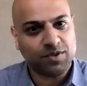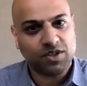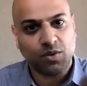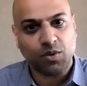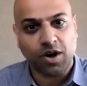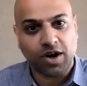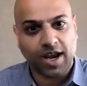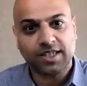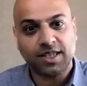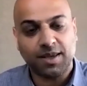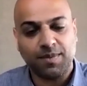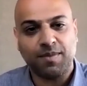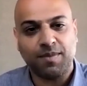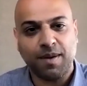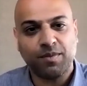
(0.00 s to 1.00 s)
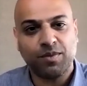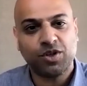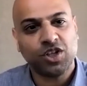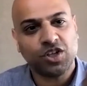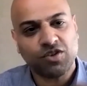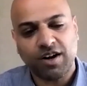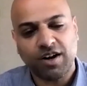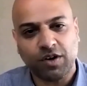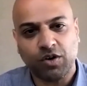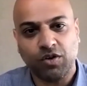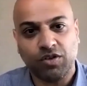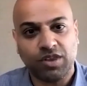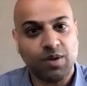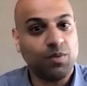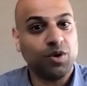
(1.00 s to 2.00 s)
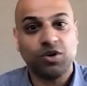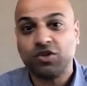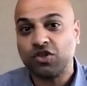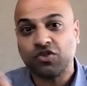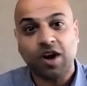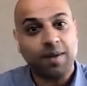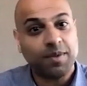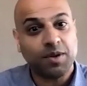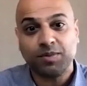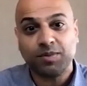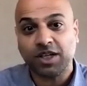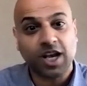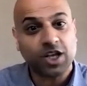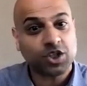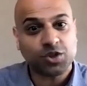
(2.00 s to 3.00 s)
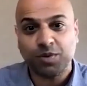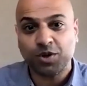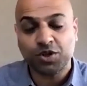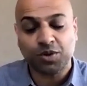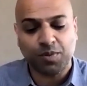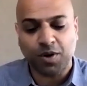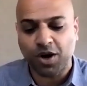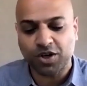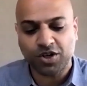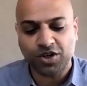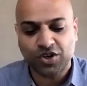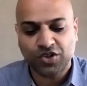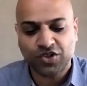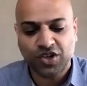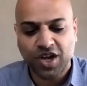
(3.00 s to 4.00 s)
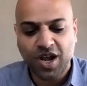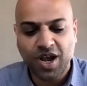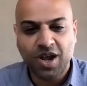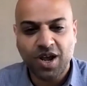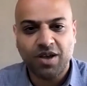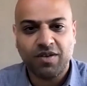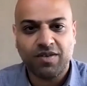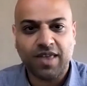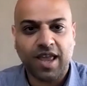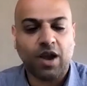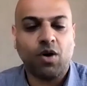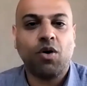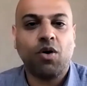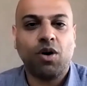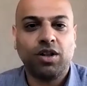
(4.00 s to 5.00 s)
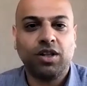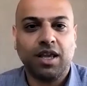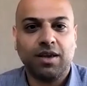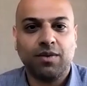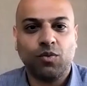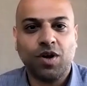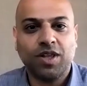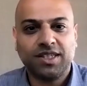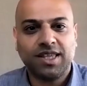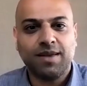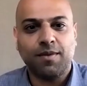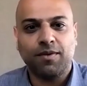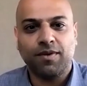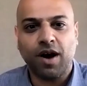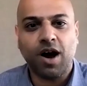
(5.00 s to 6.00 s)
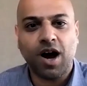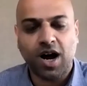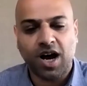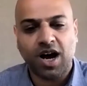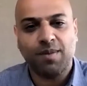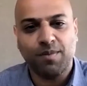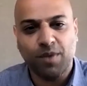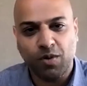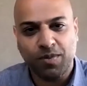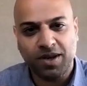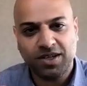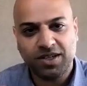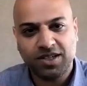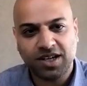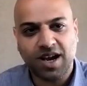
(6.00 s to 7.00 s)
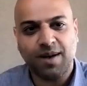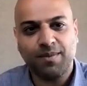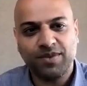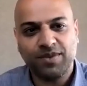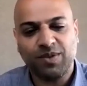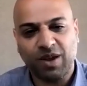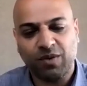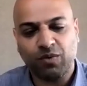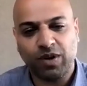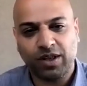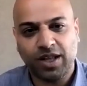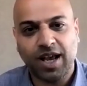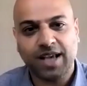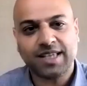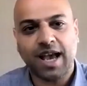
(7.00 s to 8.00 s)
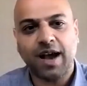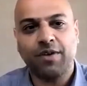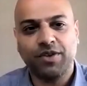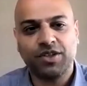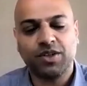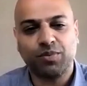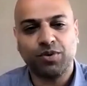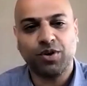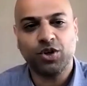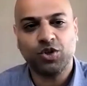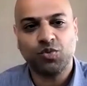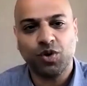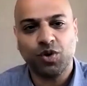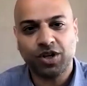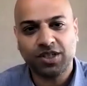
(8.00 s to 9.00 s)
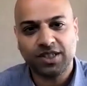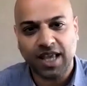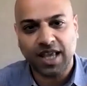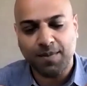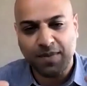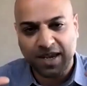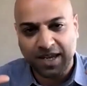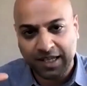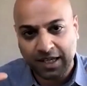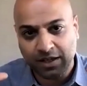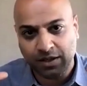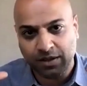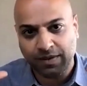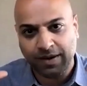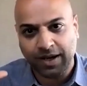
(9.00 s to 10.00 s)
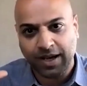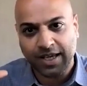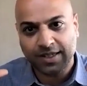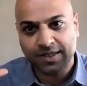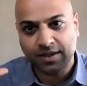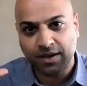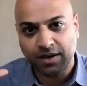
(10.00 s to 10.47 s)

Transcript: to our SEB members to try to recruit them, we describe them to customers or partners. They all, once the aha moment comes when they realize how this approach works, they immediately realize,